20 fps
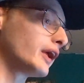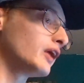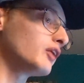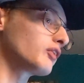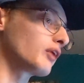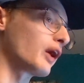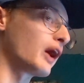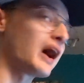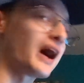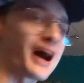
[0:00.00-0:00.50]

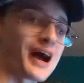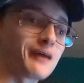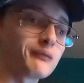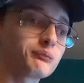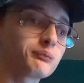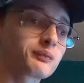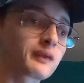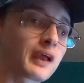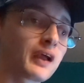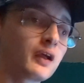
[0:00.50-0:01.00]
These are hot.
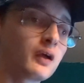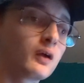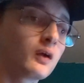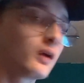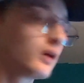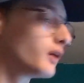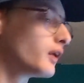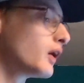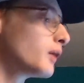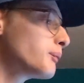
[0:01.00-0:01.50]

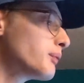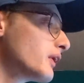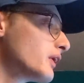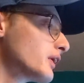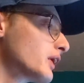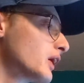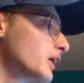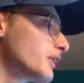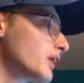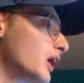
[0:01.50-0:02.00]
They're
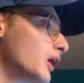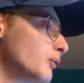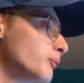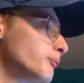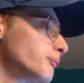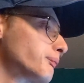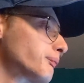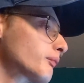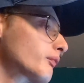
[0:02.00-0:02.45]
pretty good though.